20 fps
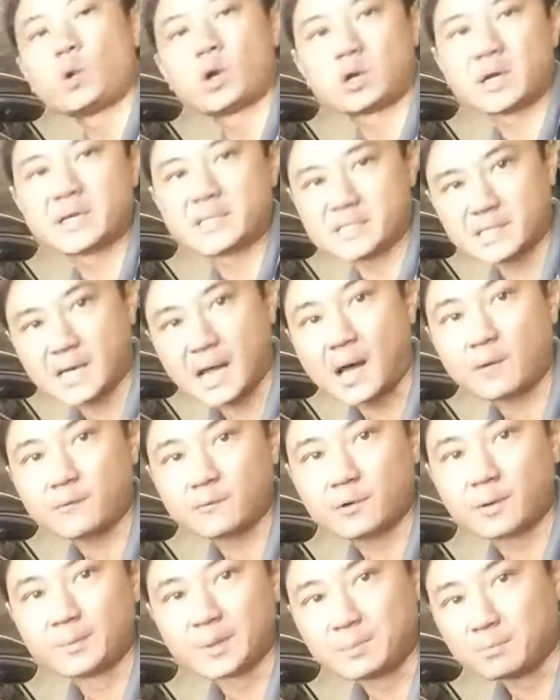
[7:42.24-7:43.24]
where I start
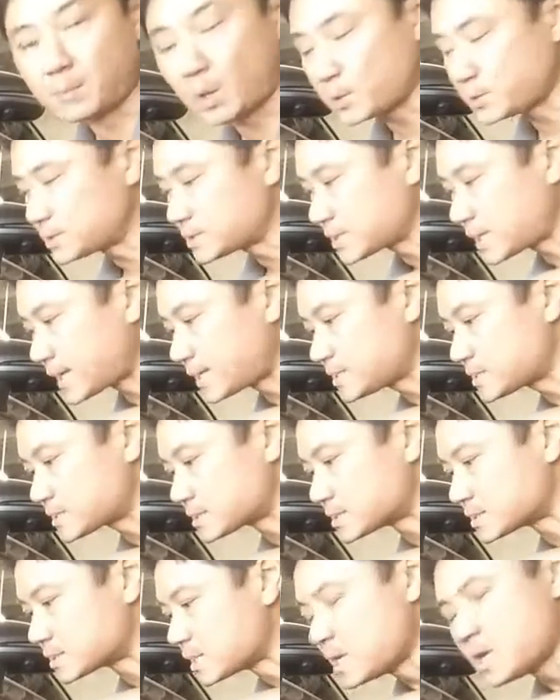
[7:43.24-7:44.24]
from in most
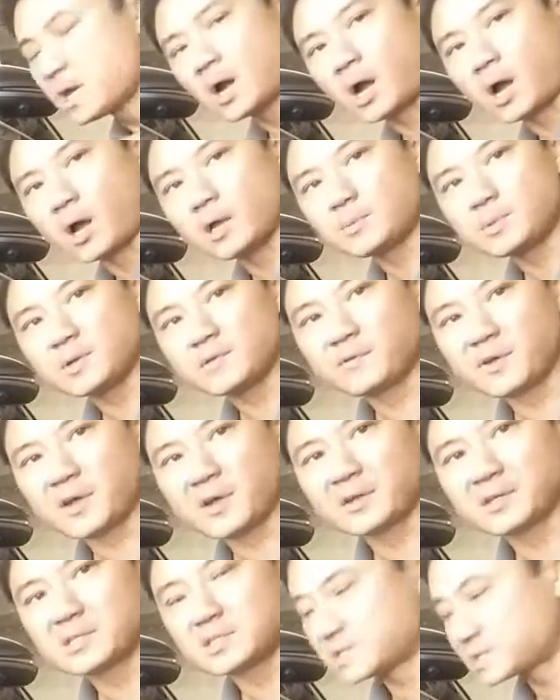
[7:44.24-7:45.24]
cases. I hope you
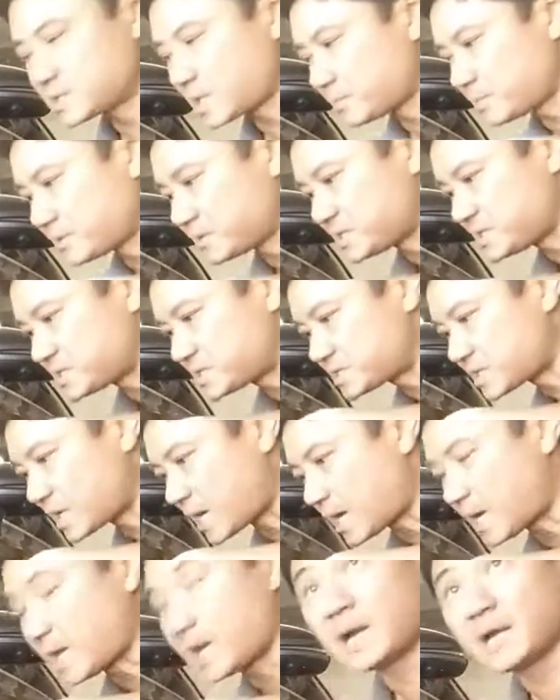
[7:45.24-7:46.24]
found some of this
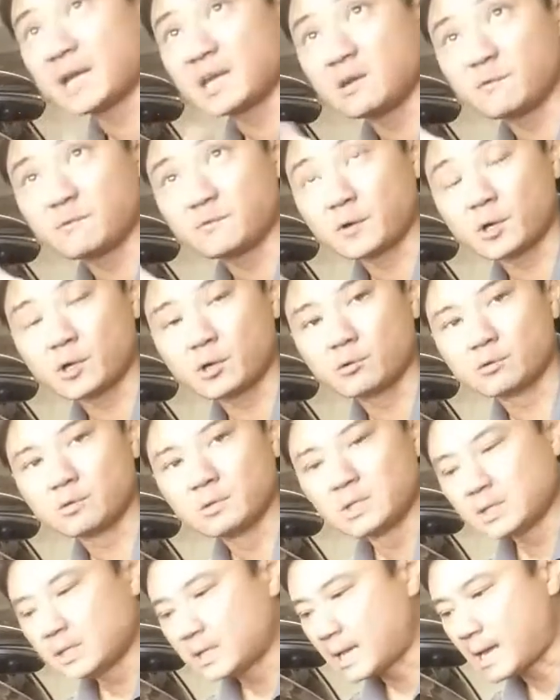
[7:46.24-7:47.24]
info
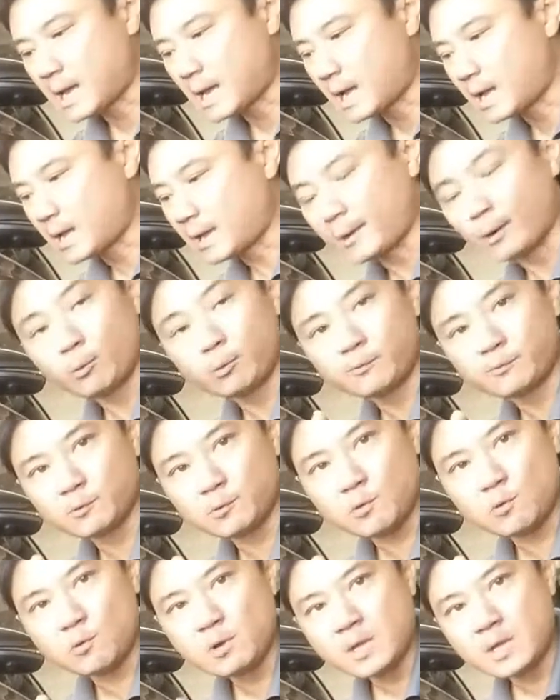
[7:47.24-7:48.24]

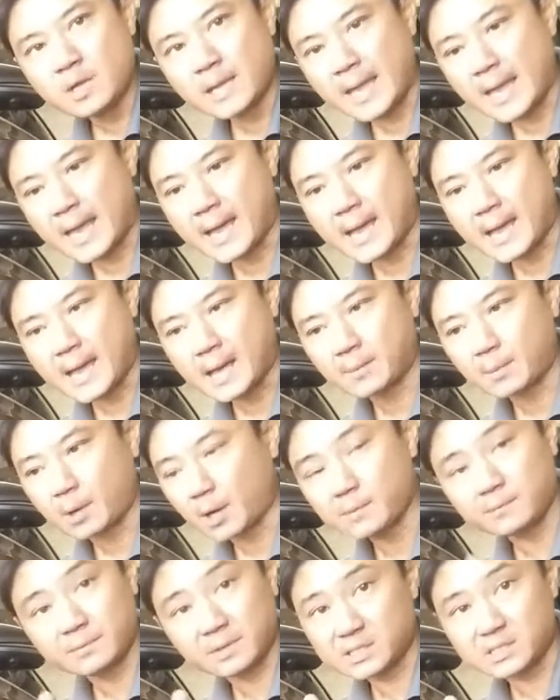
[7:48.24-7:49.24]
helpful. I
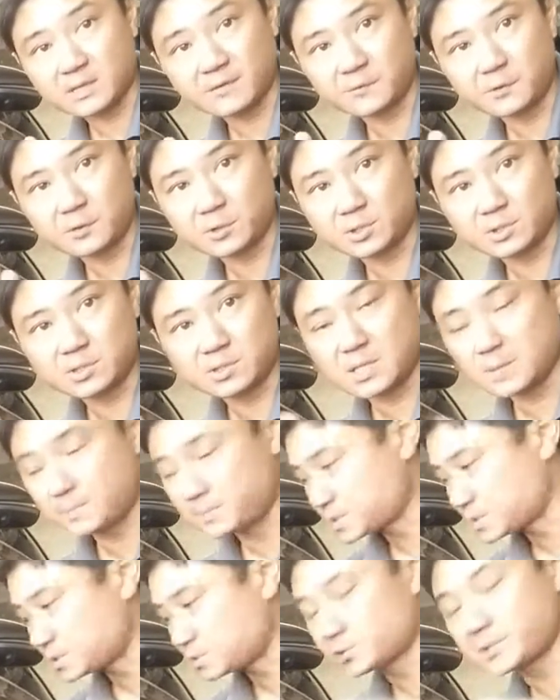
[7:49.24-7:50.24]
hope there's a few
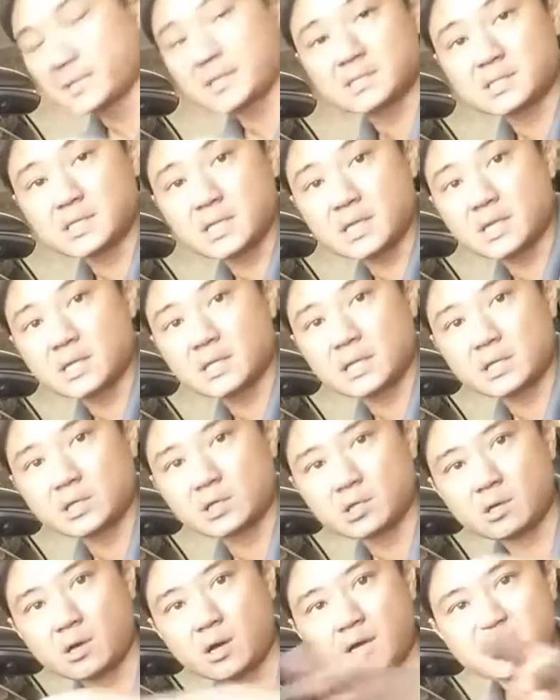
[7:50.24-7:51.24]
tips and tricks there that
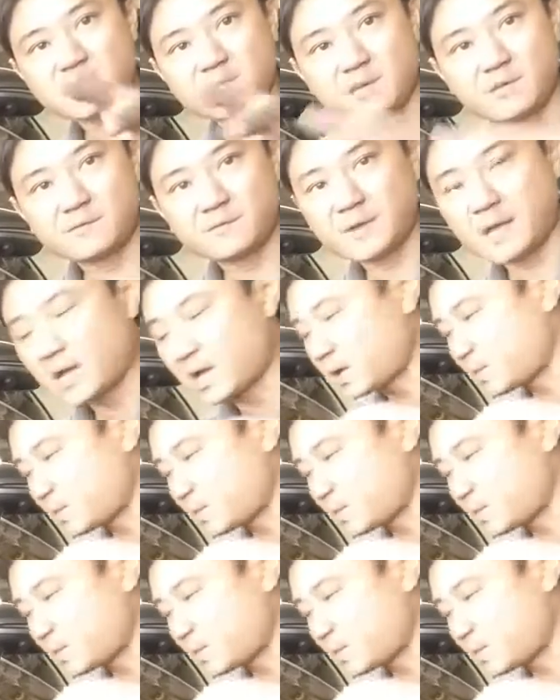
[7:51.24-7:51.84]
you guys have